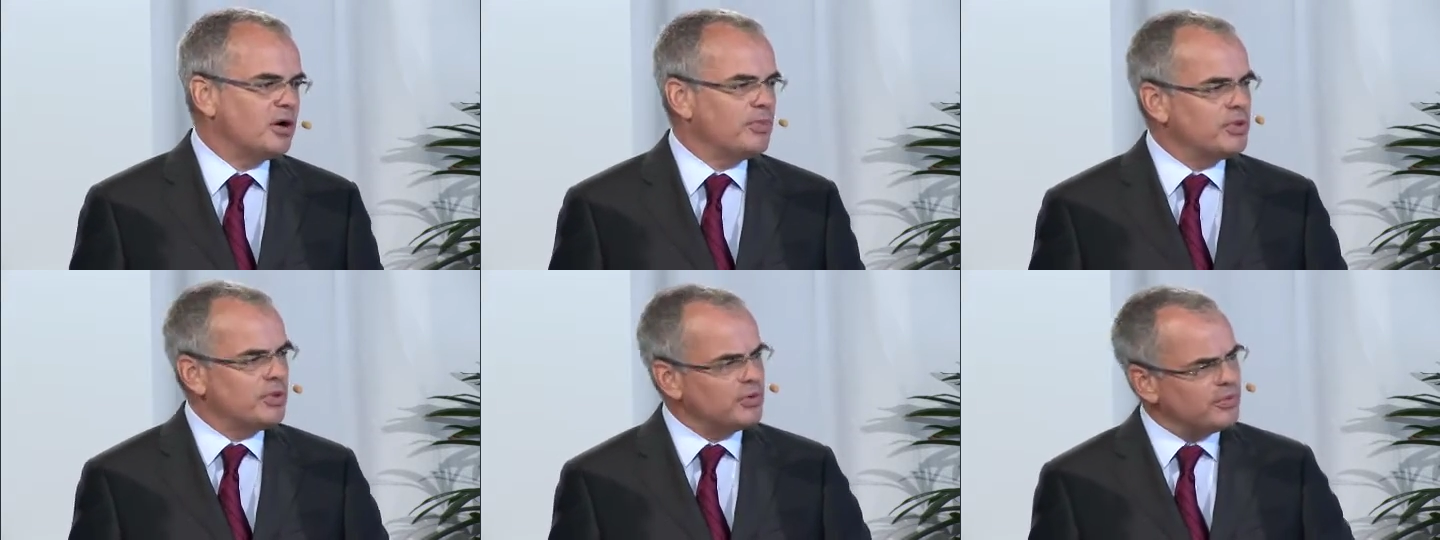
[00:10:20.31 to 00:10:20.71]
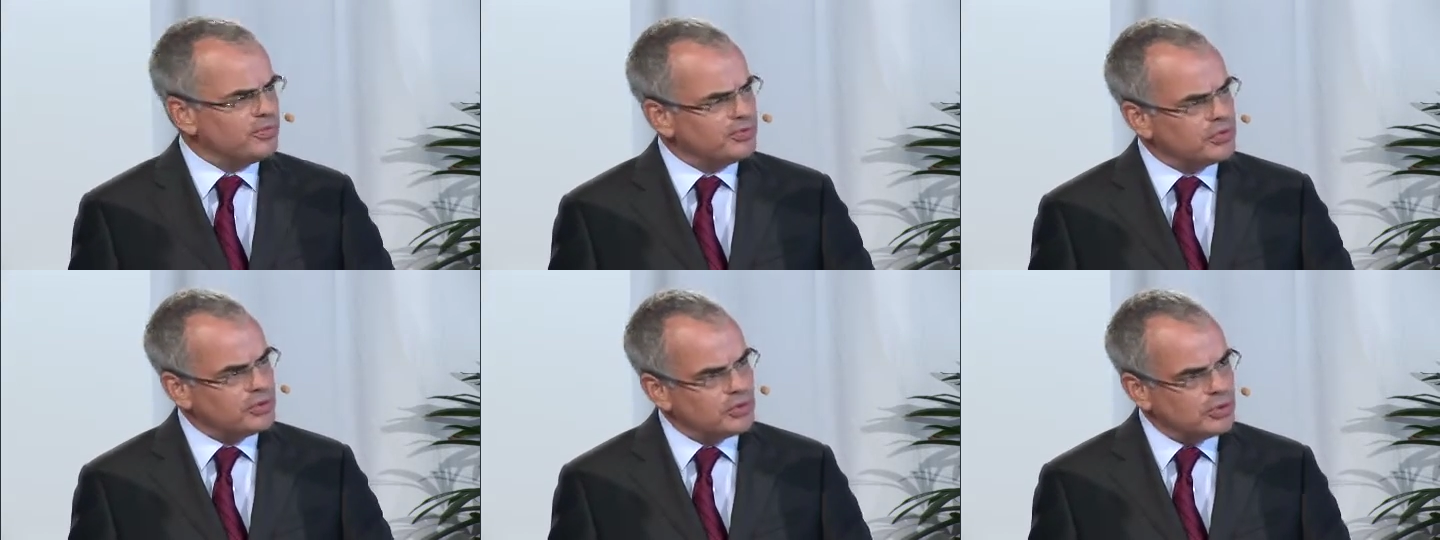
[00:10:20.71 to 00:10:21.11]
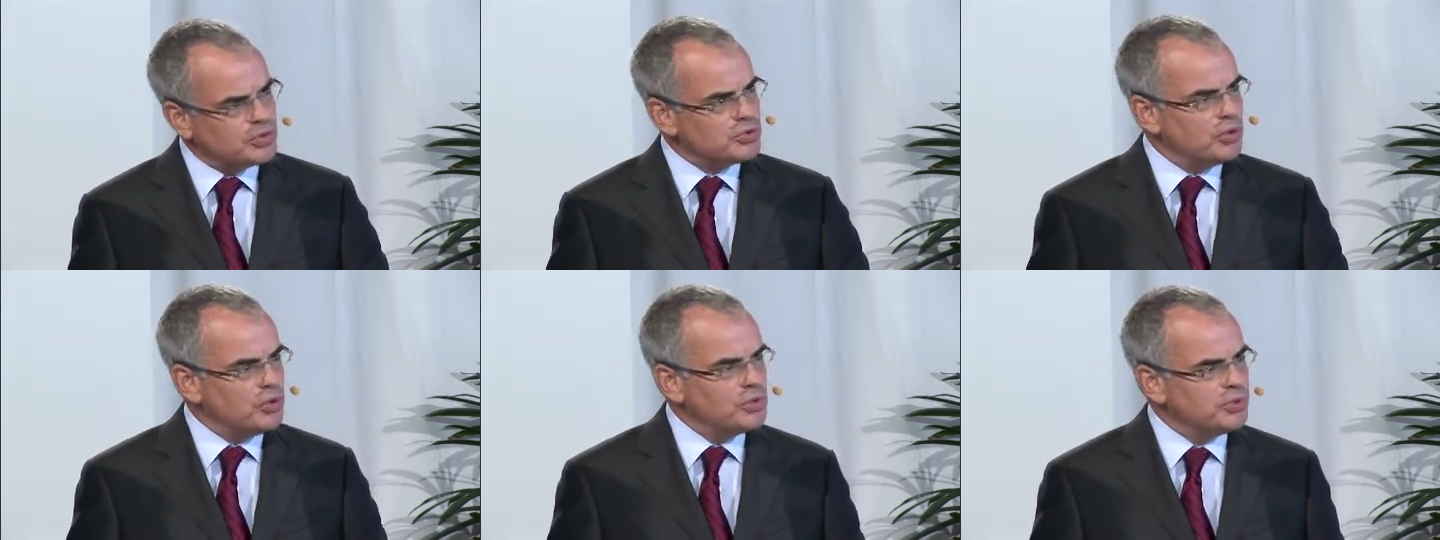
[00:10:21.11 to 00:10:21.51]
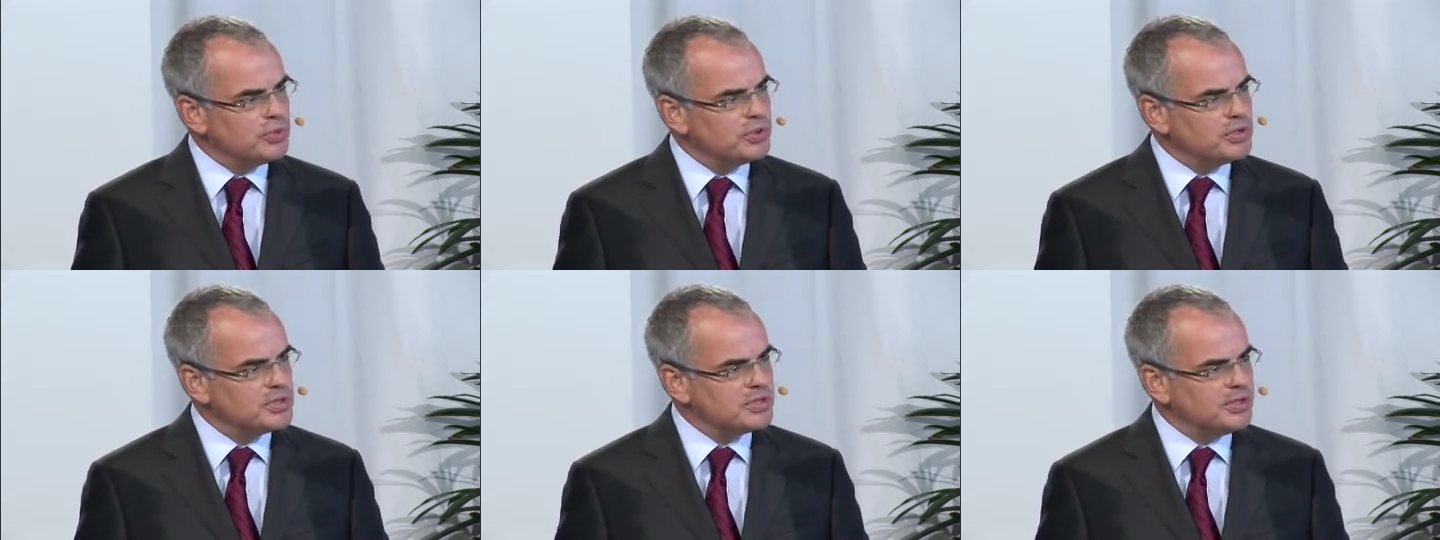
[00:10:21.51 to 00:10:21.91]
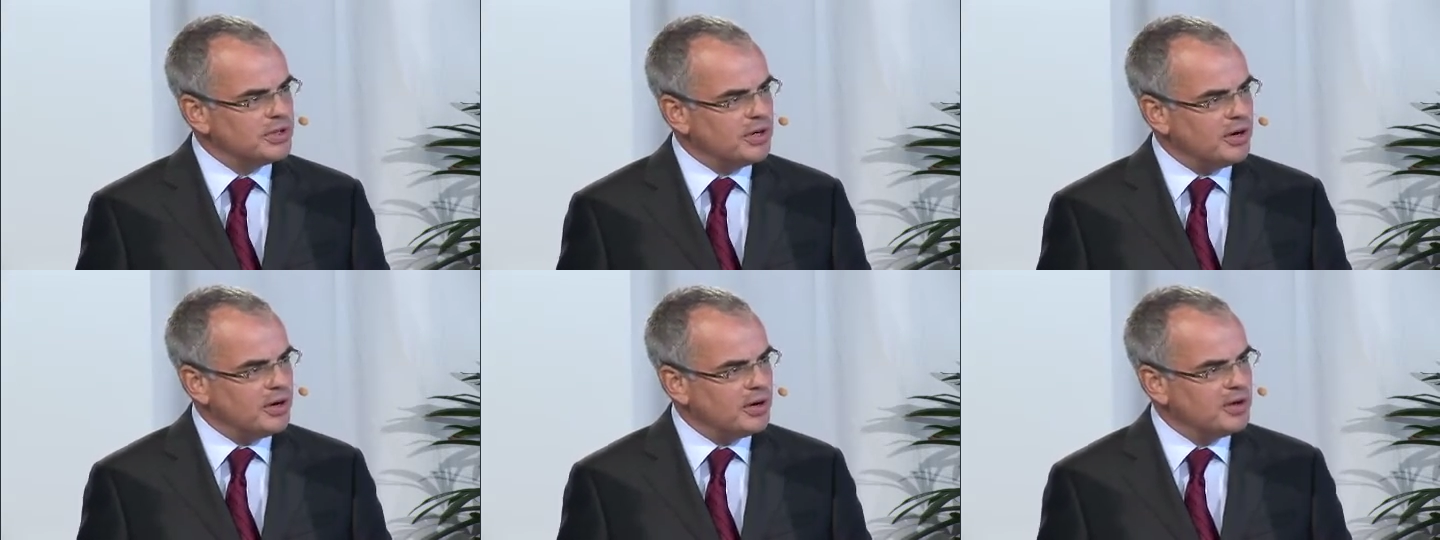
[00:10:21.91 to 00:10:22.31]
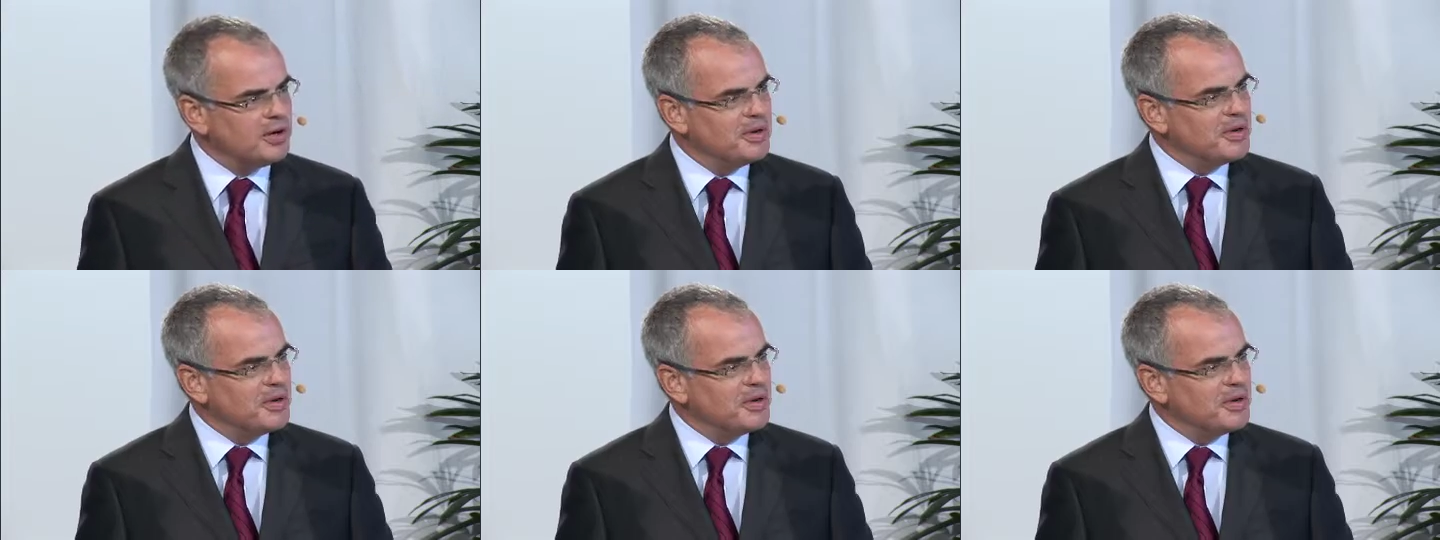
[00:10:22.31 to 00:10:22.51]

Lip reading: with a lot of control units in the car,